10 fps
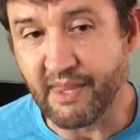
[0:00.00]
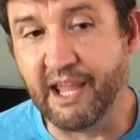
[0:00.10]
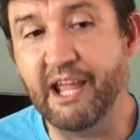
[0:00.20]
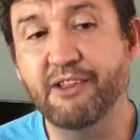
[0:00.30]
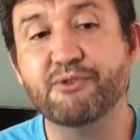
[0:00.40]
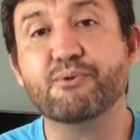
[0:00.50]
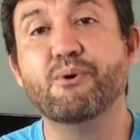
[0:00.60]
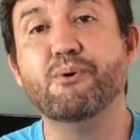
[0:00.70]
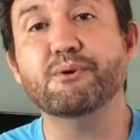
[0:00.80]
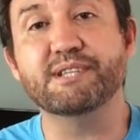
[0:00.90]
He
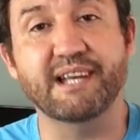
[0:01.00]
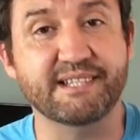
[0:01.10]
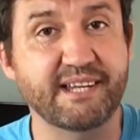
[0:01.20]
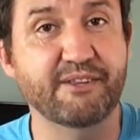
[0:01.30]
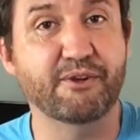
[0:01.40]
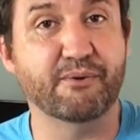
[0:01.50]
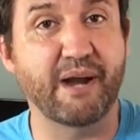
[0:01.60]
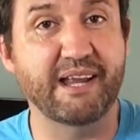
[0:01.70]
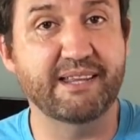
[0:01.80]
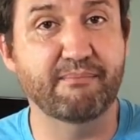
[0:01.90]
draws us into
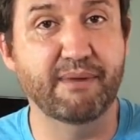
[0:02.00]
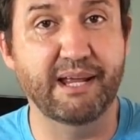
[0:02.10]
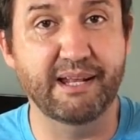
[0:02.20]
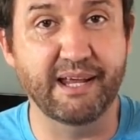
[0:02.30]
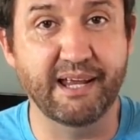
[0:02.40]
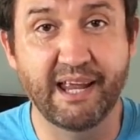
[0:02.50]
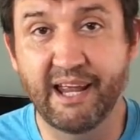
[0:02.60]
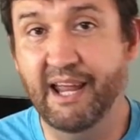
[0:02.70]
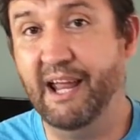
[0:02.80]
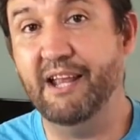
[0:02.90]
greater meaning,
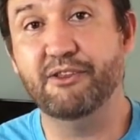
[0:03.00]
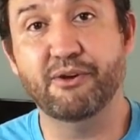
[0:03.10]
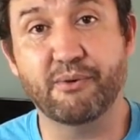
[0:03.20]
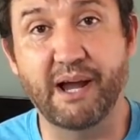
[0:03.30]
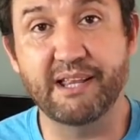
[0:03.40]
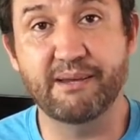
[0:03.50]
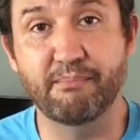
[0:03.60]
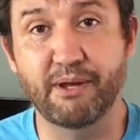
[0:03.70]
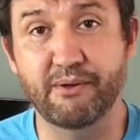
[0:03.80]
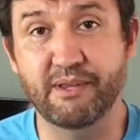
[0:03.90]
into greater
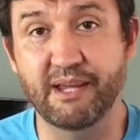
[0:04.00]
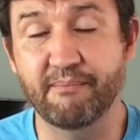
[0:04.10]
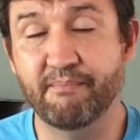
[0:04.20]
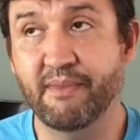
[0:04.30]
beauty.